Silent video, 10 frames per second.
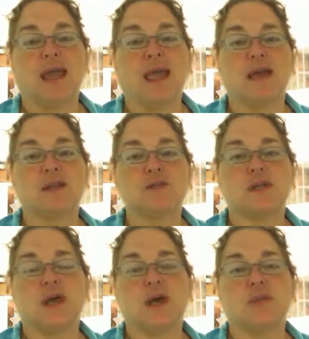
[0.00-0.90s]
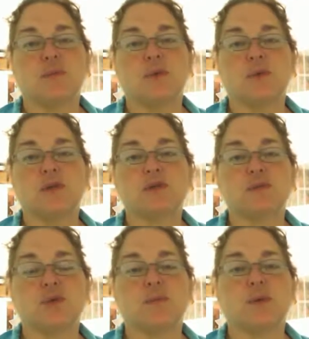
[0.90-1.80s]
and the moon in
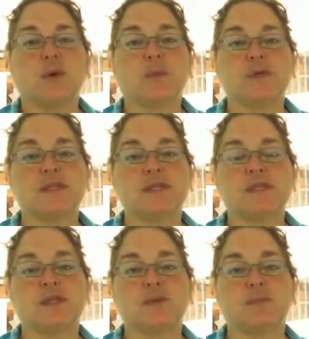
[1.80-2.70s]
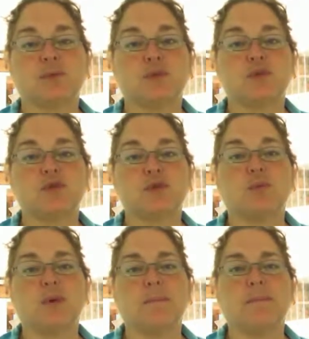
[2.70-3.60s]
Scorpio puts us in the mood
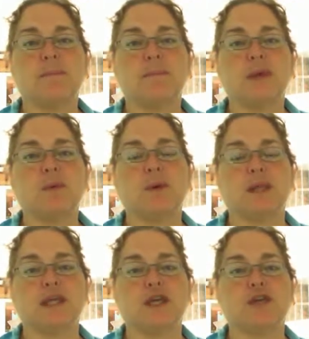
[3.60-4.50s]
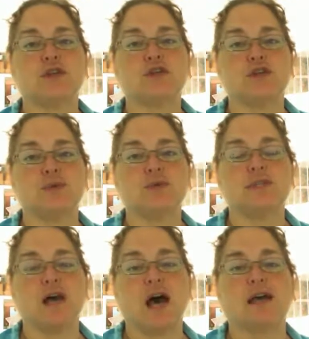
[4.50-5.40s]
to be willing to
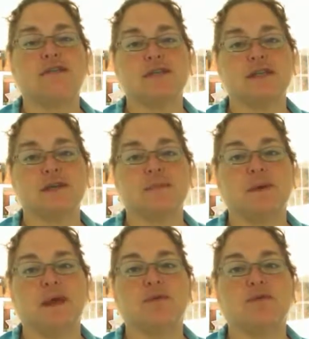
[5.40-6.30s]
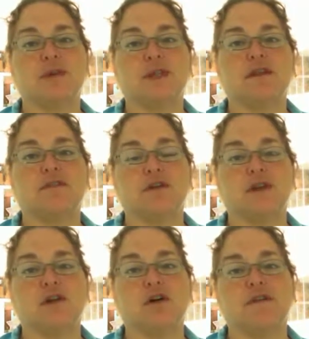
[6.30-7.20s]
dive deep and really
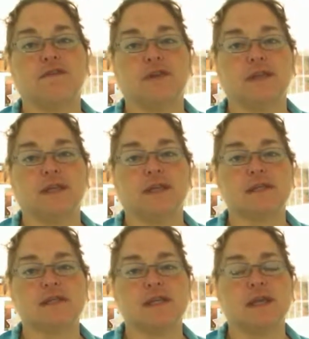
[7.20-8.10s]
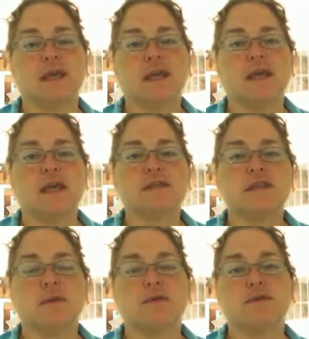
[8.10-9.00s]
feel our feelings.
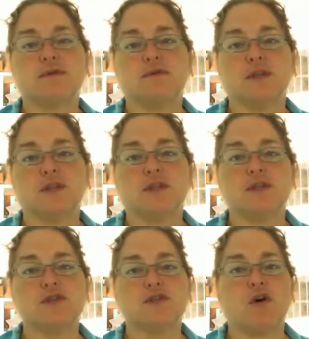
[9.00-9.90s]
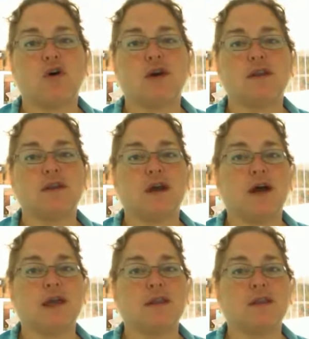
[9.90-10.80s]
Some of those feelings are
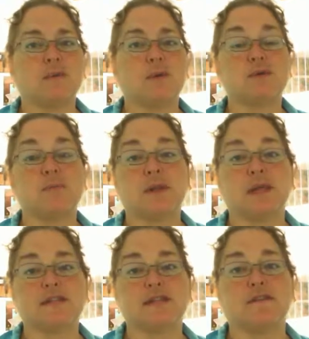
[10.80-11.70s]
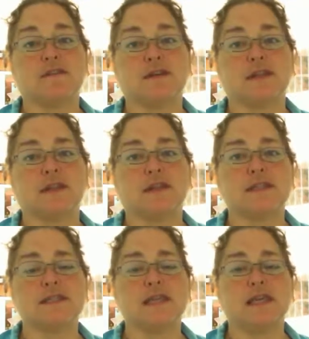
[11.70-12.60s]
not the most pleasant
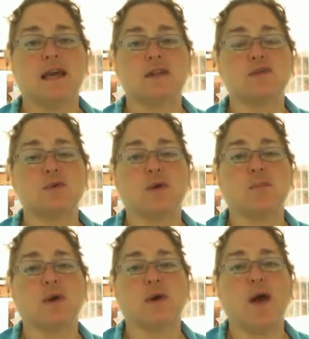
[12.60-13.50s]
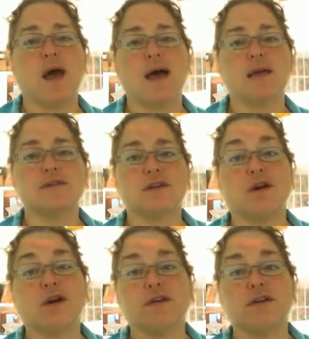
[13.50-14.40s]
feelings, yet Scorpio has the
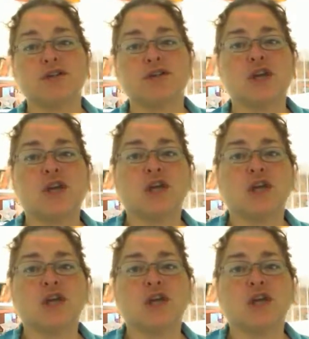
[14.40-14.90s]
courage